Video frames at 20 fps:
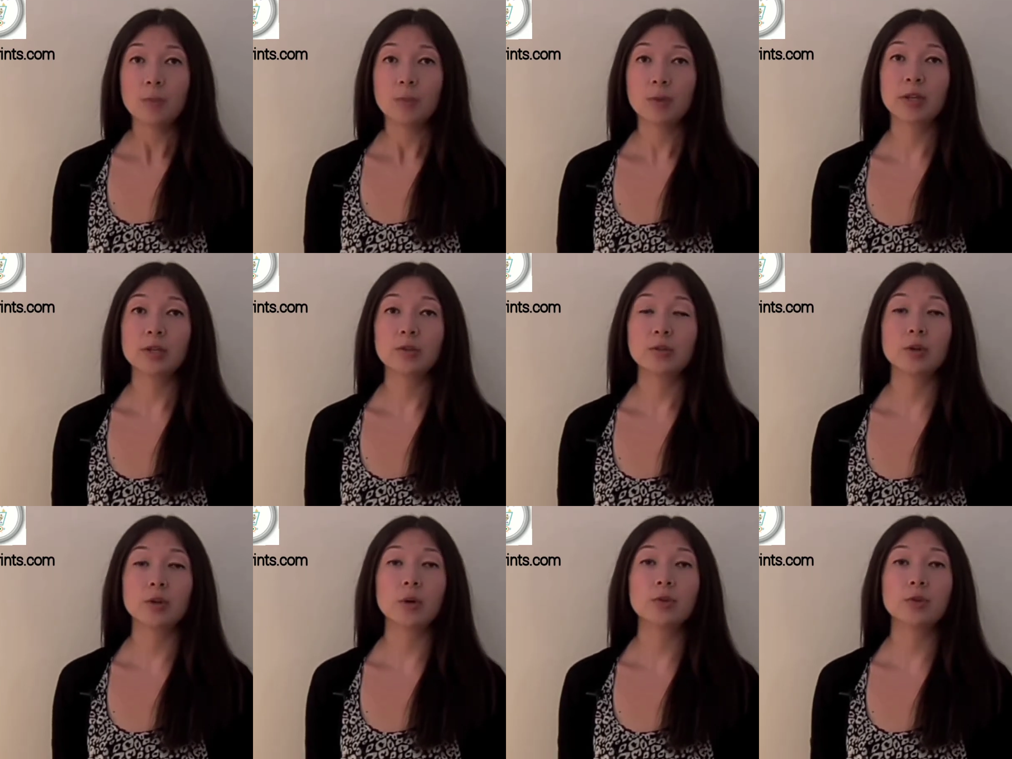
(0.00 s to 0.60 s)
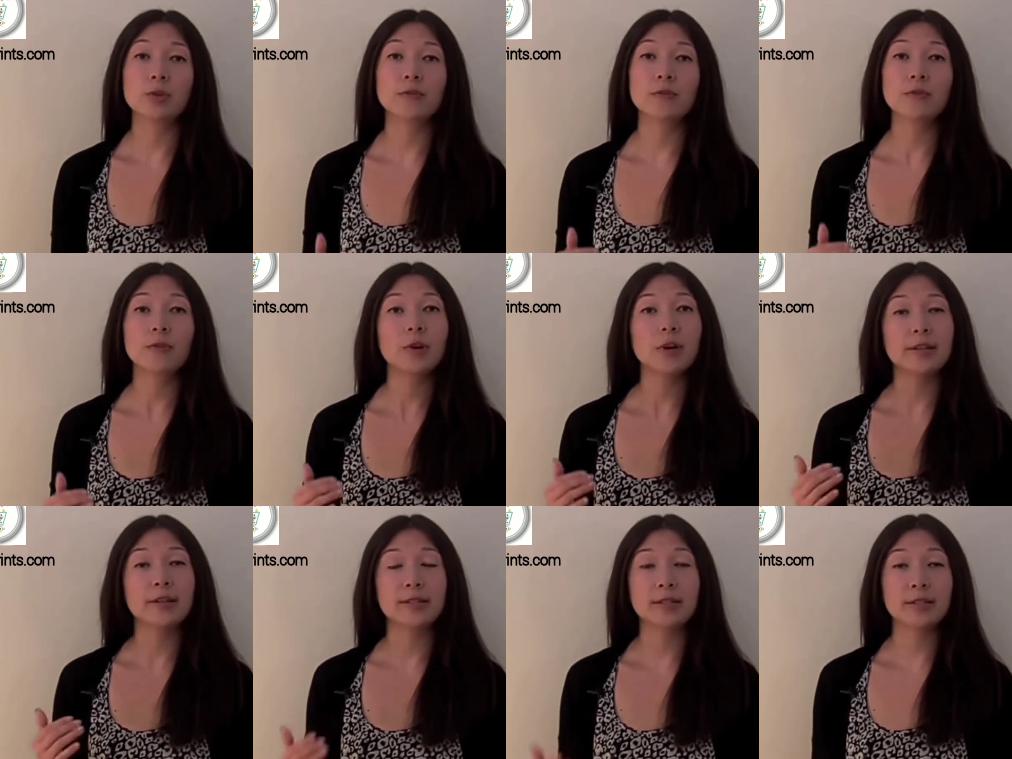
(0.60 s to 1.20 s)
because those are
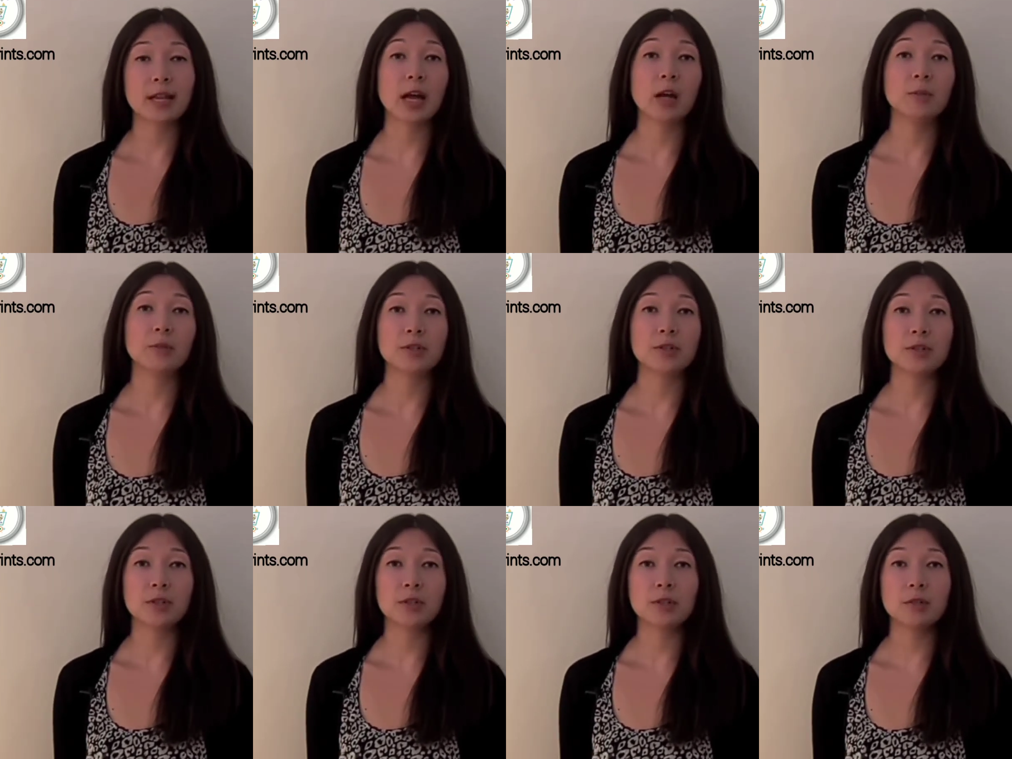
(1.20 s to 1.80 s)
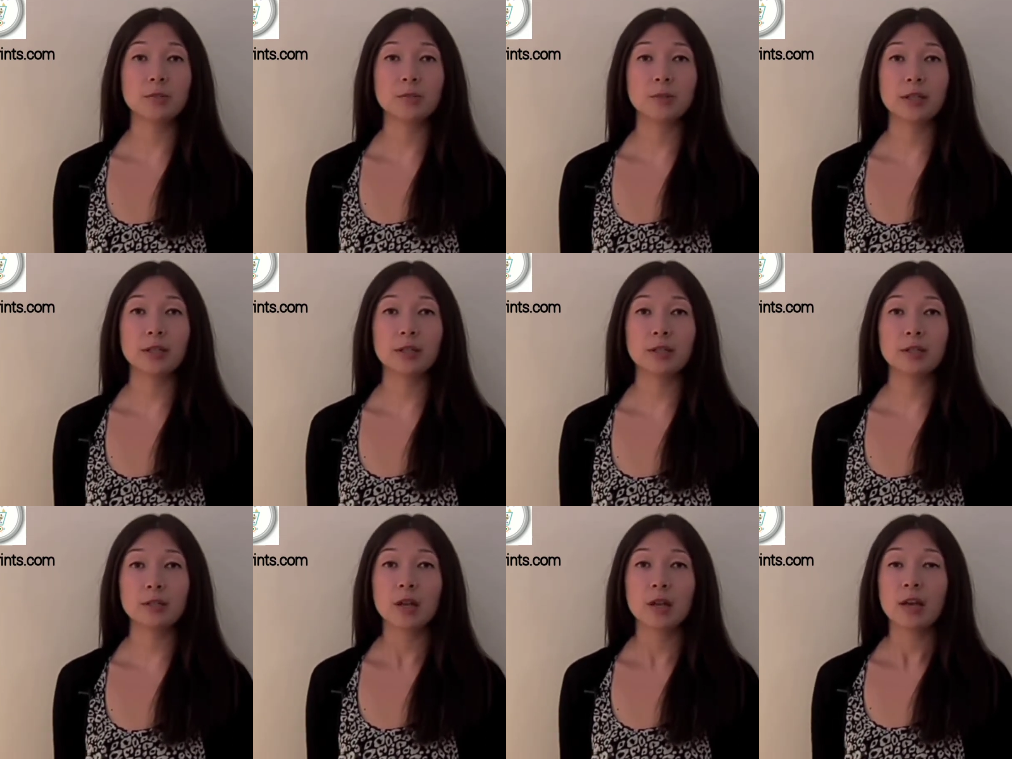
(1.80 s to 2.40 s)
very established
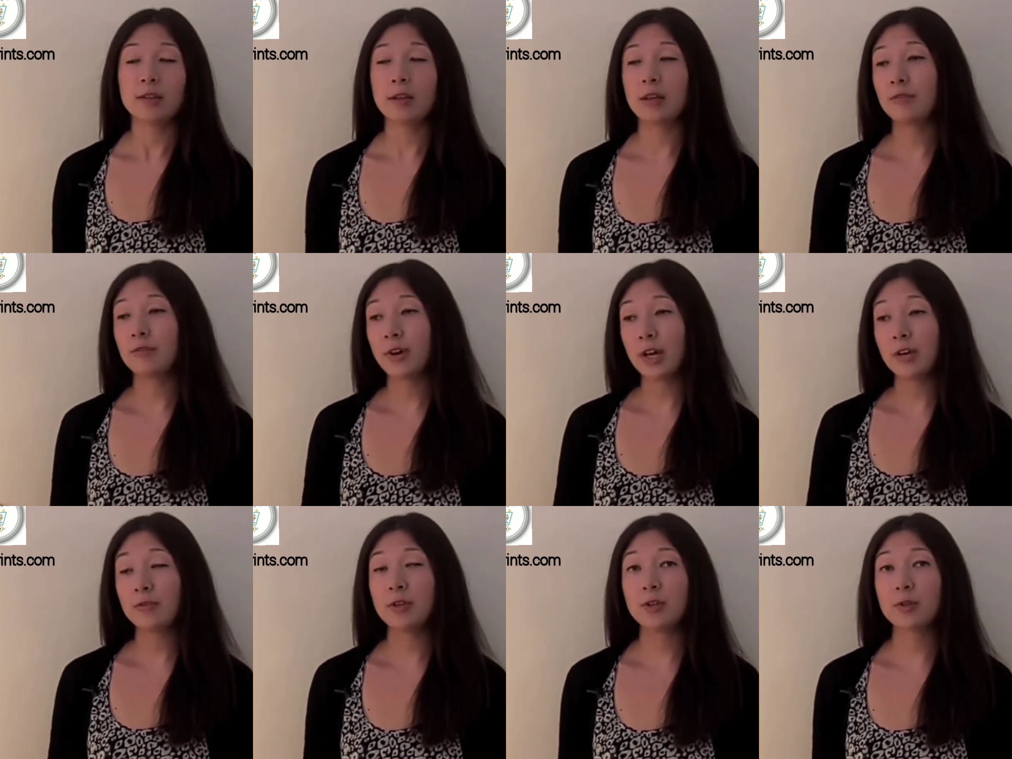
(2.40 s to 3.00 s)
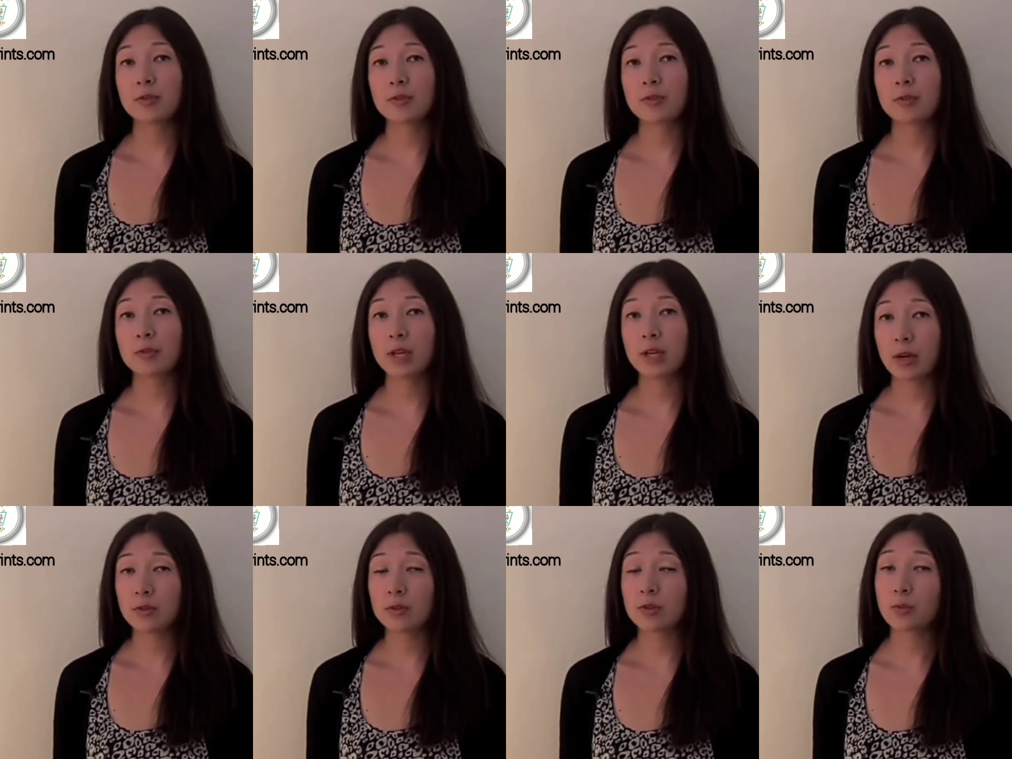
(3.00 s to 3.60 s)
disciplines that 5 years
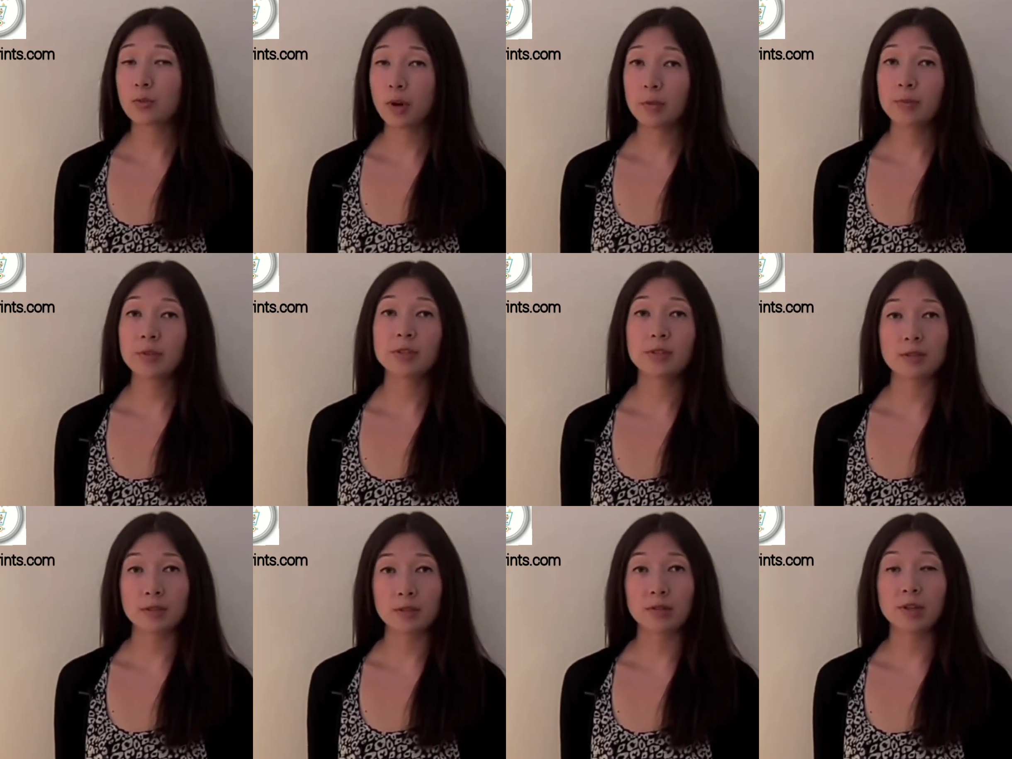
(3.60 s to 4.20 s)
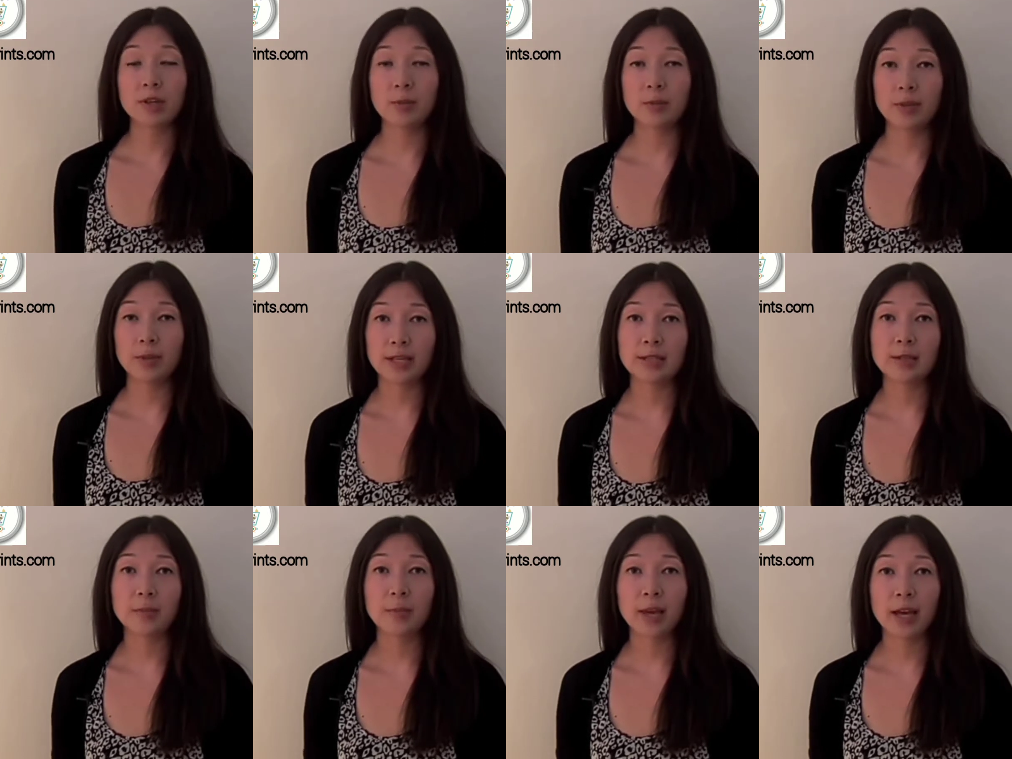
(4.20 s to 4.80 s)
from now there's probably still going to
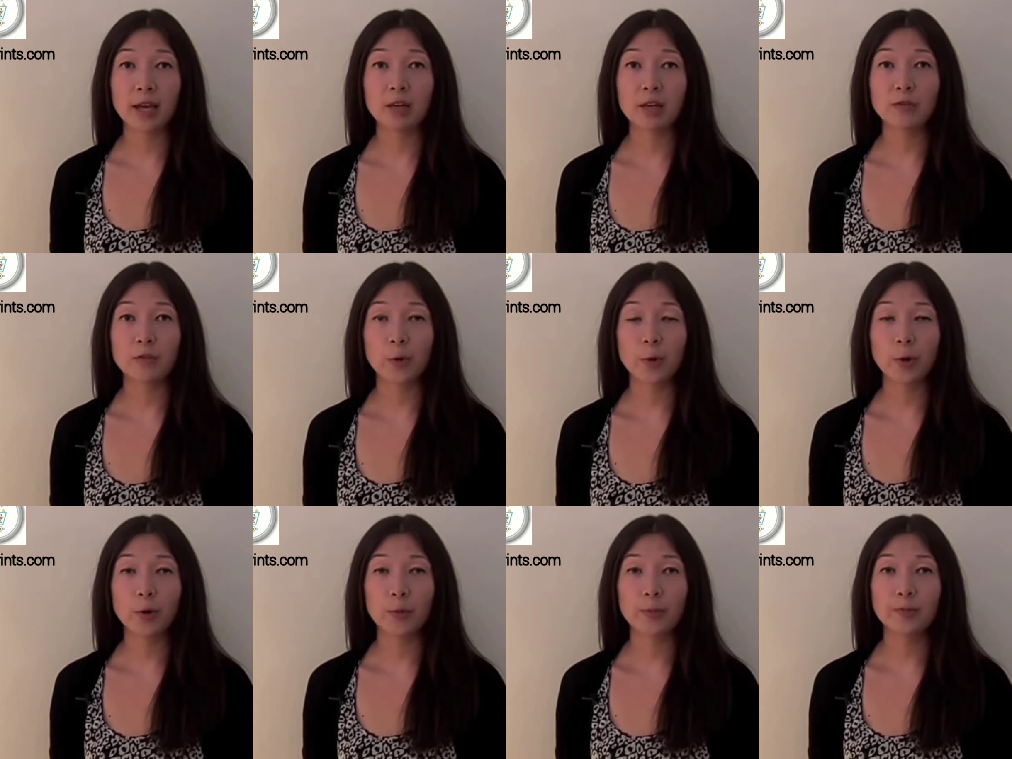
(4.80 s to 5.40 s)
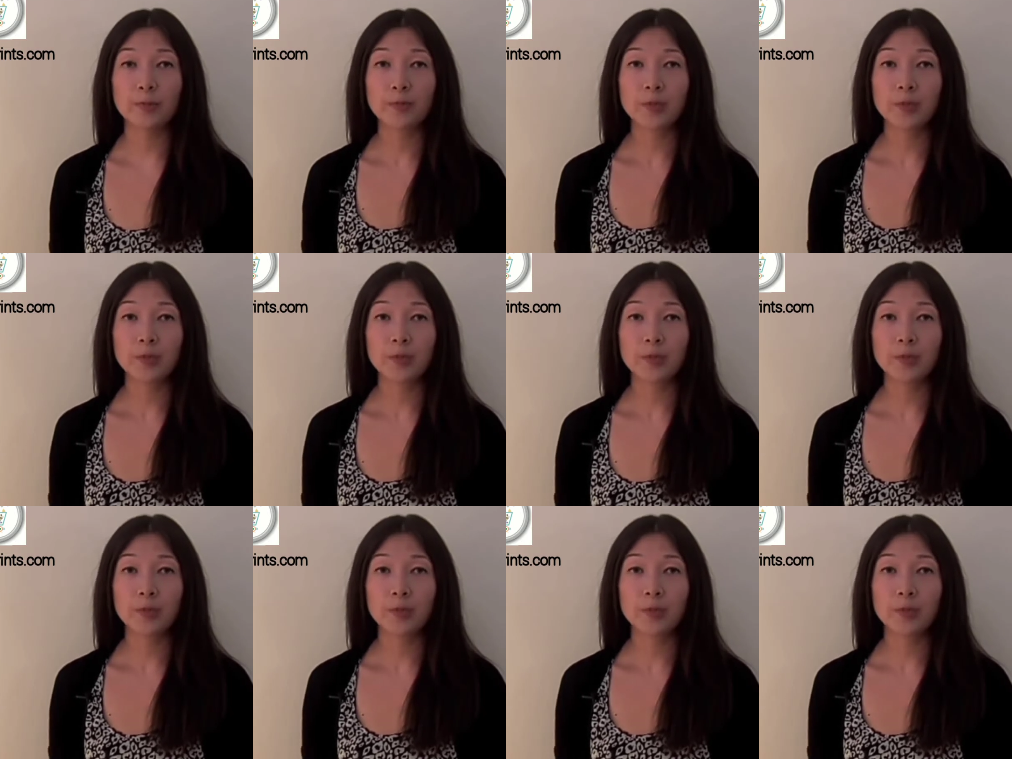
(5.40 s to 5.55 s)
be a demand for.